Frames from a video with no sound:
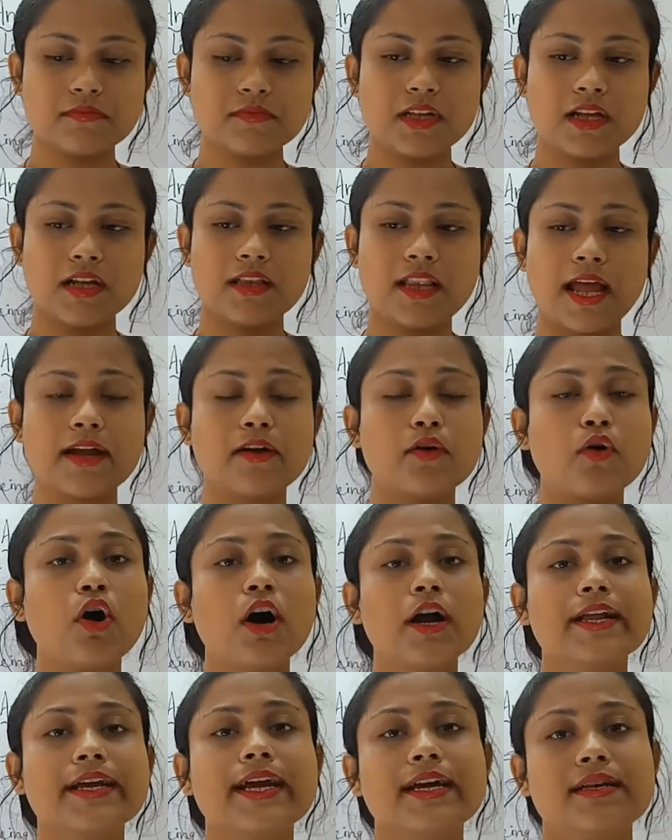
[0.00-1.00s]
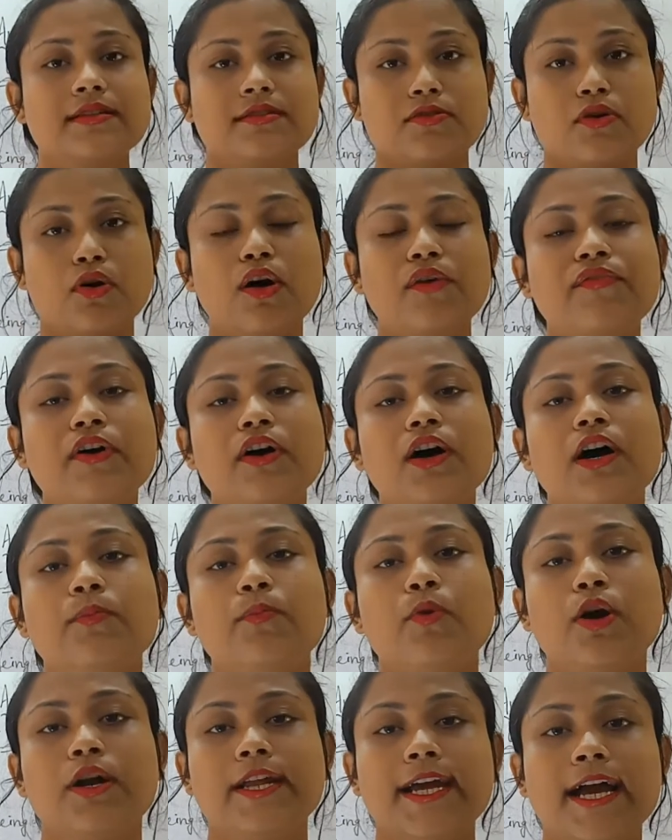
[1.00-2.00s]
like organs of our
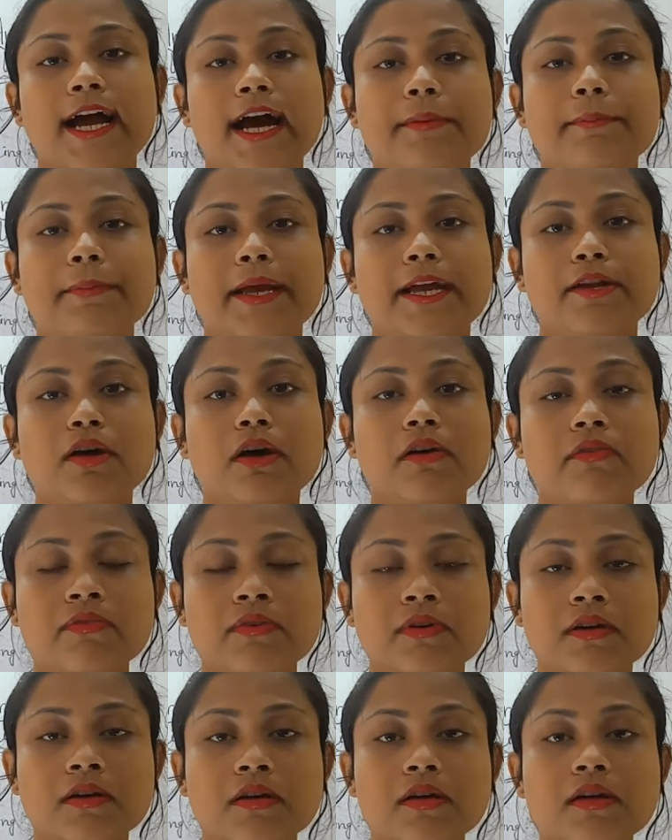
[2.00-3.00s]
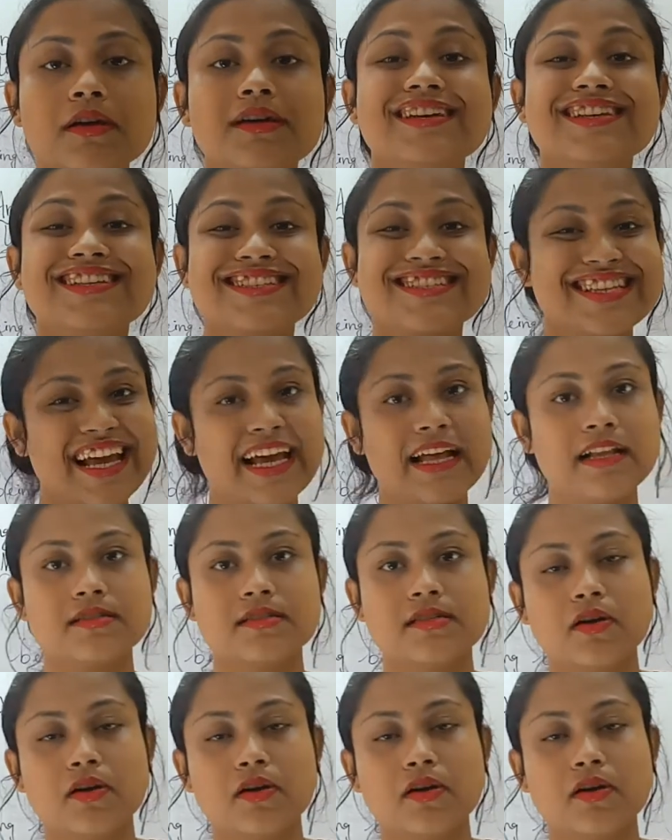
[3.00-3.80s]
body are made of cells.